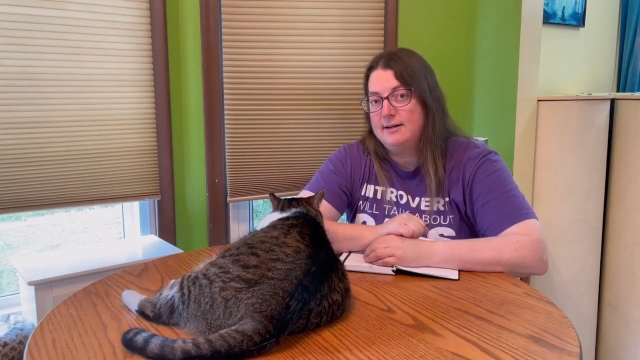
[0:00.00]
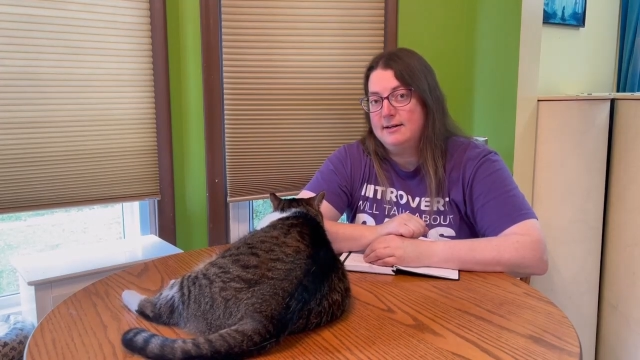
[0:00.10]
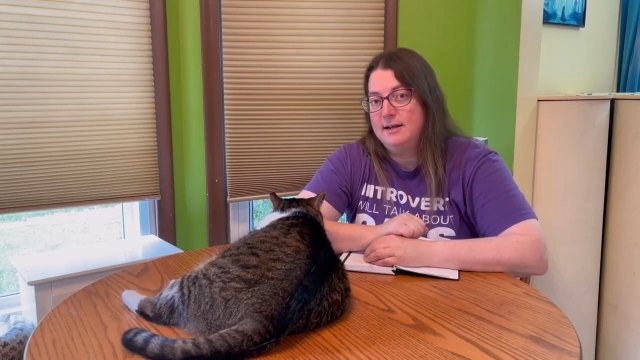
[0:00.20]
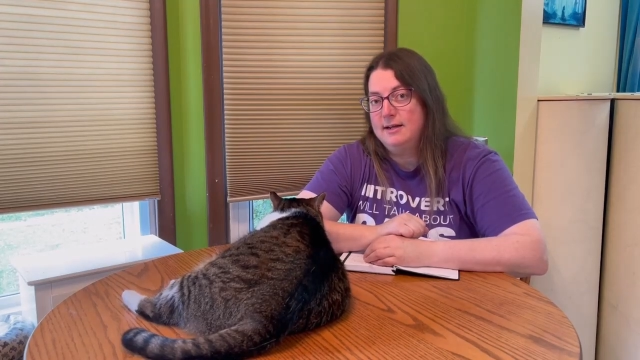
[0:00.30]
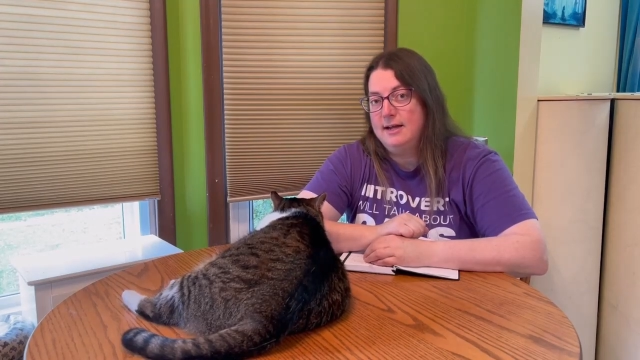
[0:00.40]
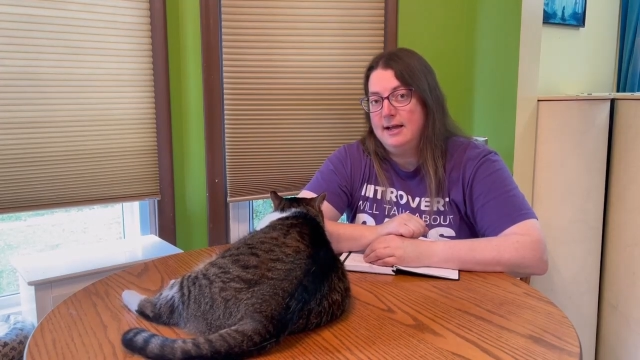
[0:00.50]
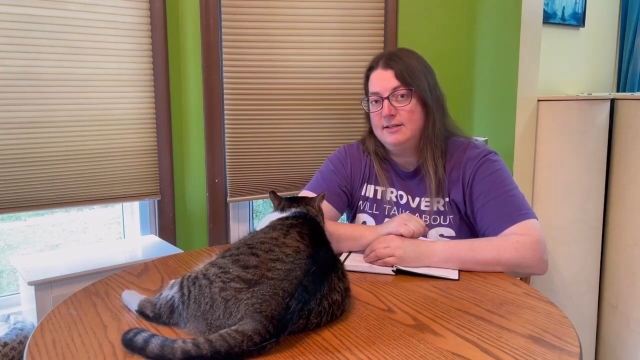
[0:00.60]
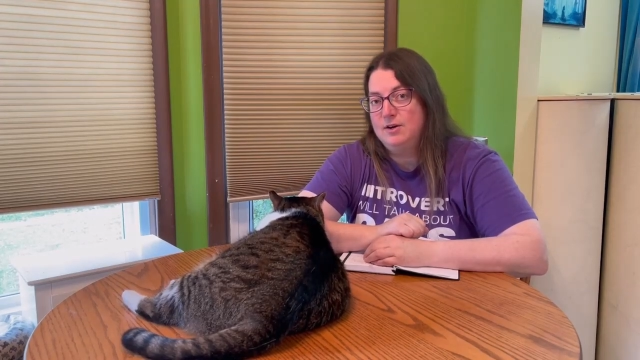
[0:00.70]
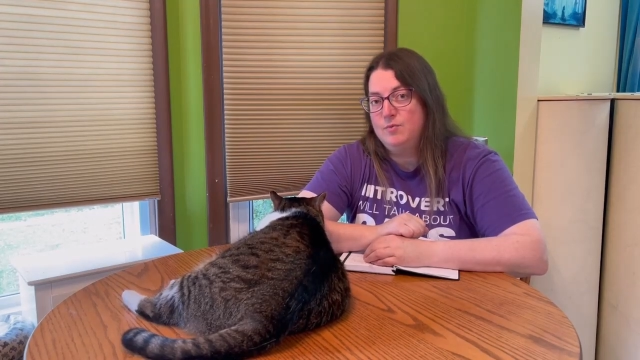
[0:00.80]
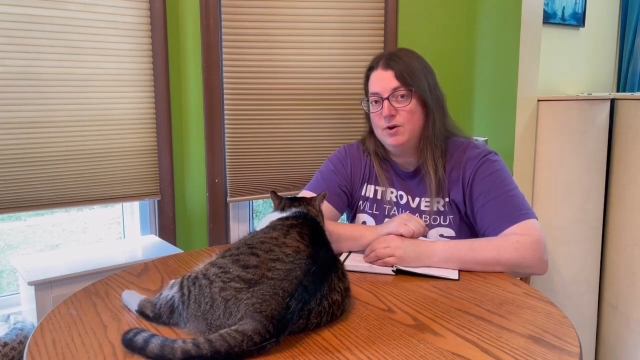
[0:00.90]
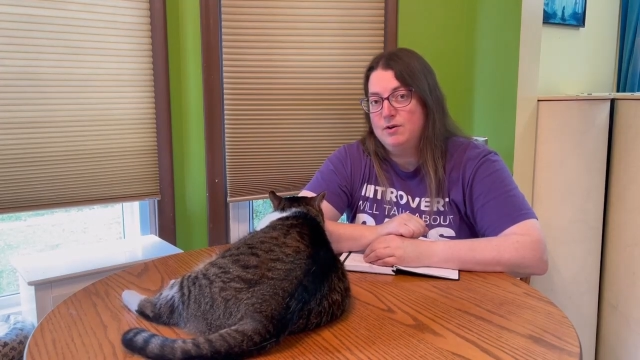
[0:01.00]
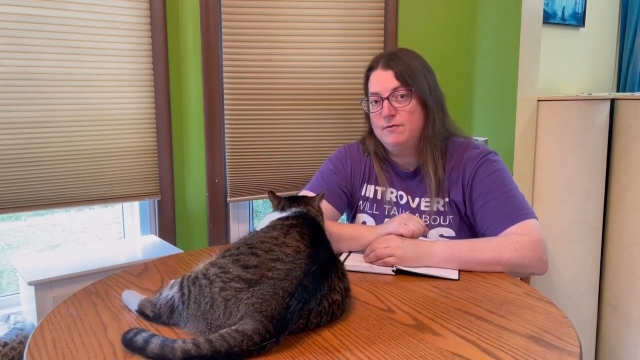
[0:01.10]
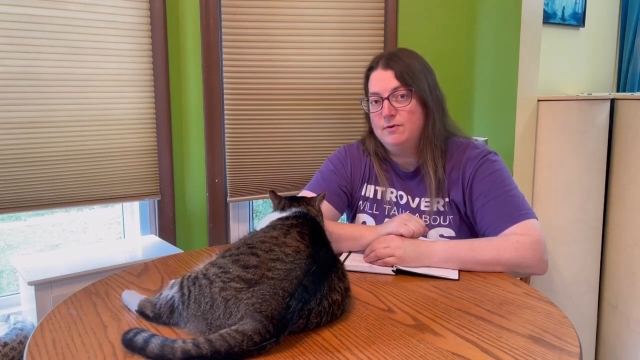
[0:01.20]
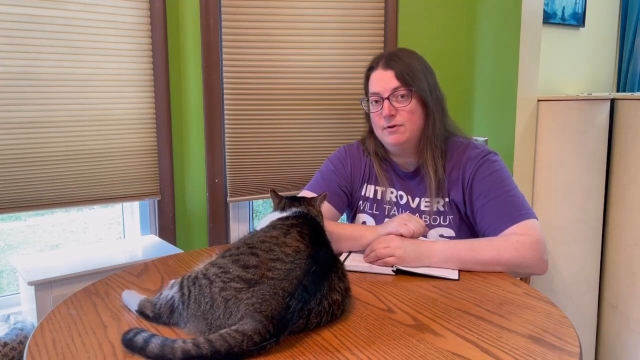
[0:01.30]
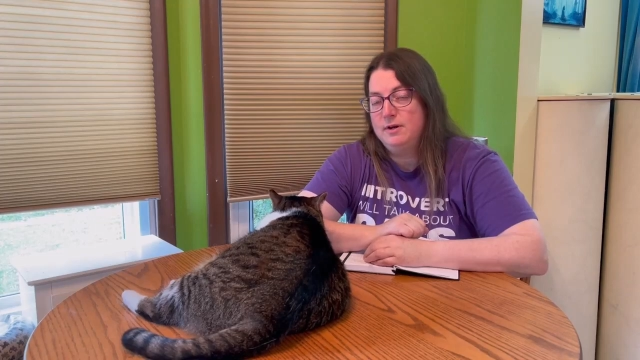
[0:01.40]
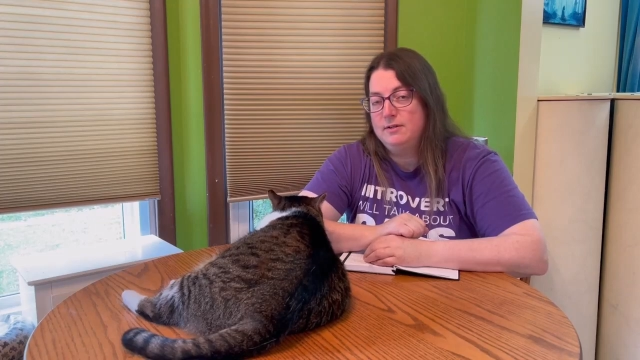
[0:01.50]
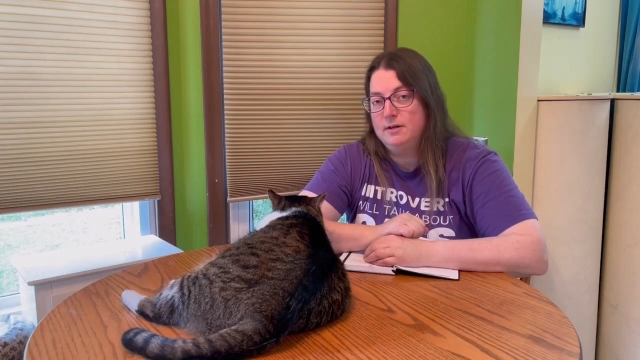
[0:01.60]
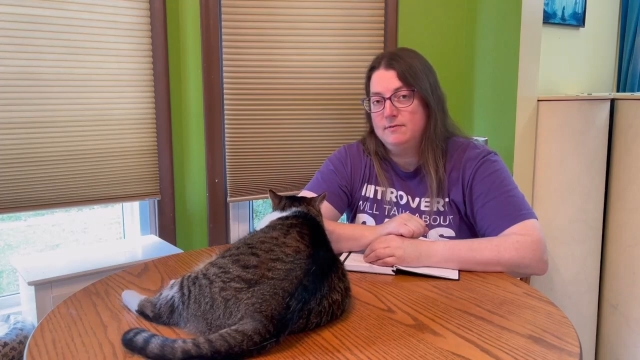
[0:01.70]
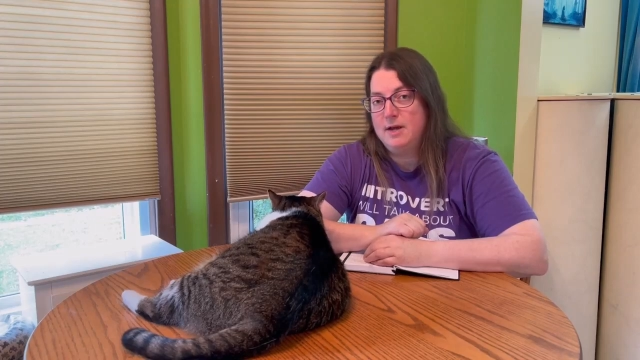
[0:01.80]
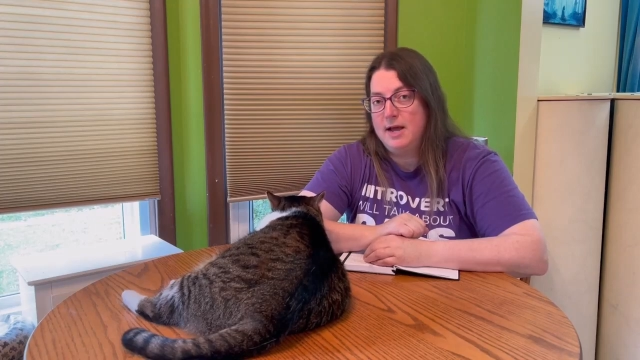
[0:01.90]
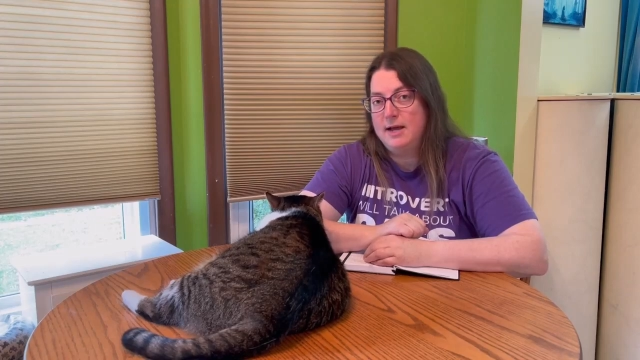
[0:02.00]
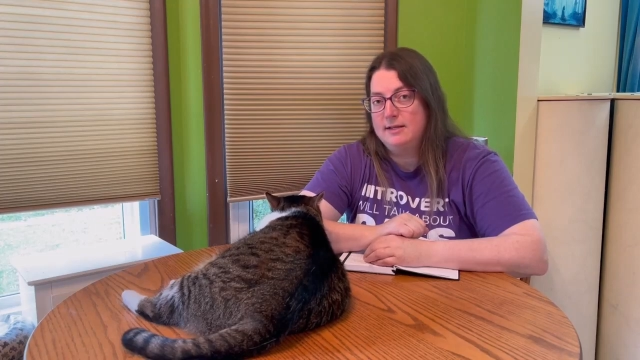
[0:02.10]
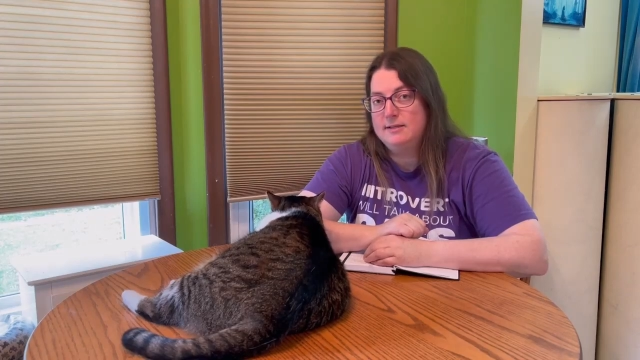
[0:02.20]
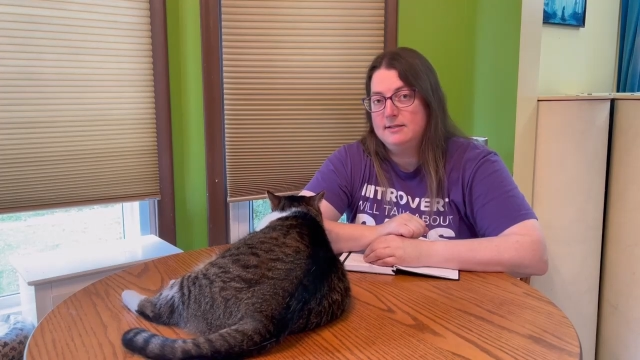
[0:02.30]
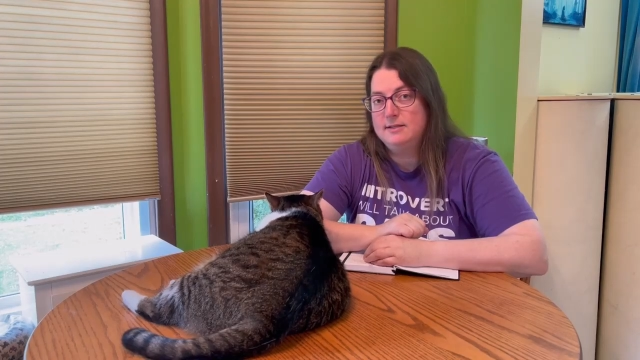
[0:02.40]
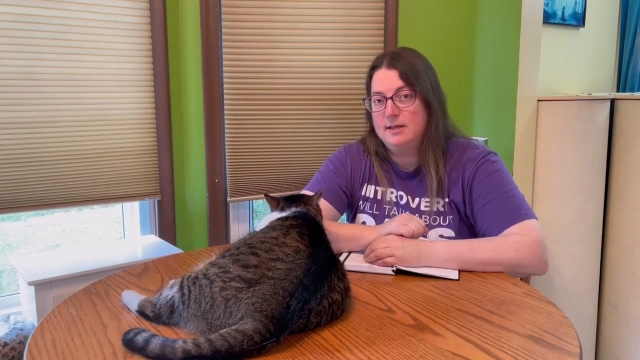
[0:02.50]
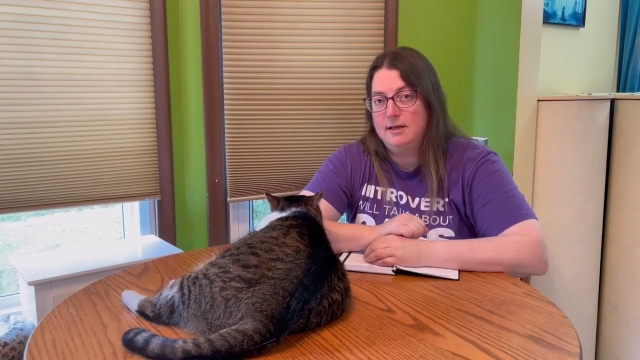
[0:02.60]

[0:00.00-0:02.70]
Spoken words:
And cats are wonderful. I love cats.